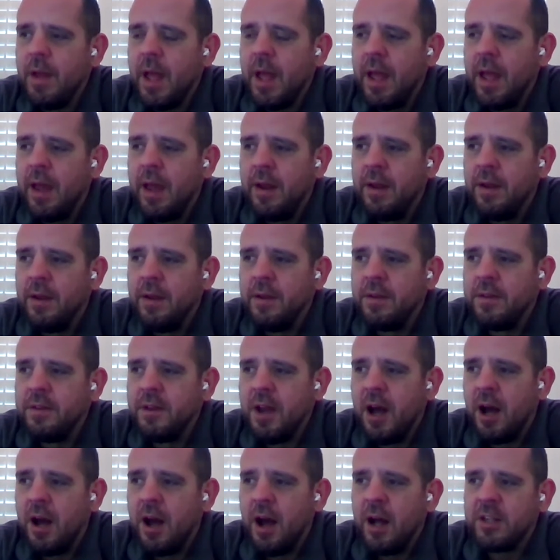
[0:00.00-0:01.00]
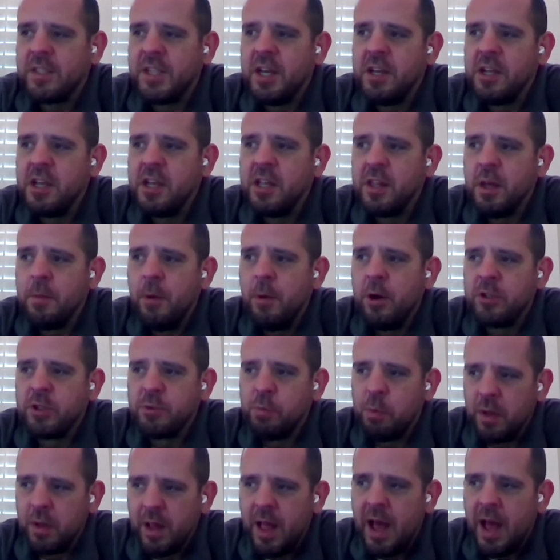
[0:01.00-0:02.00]
And I'll tell you, the most
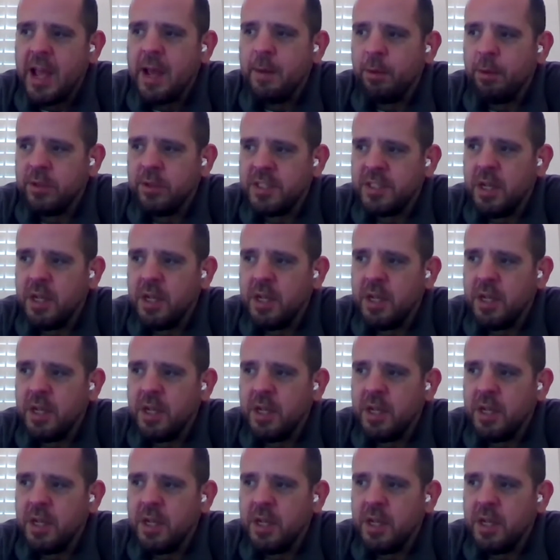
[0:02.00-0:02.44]
reliable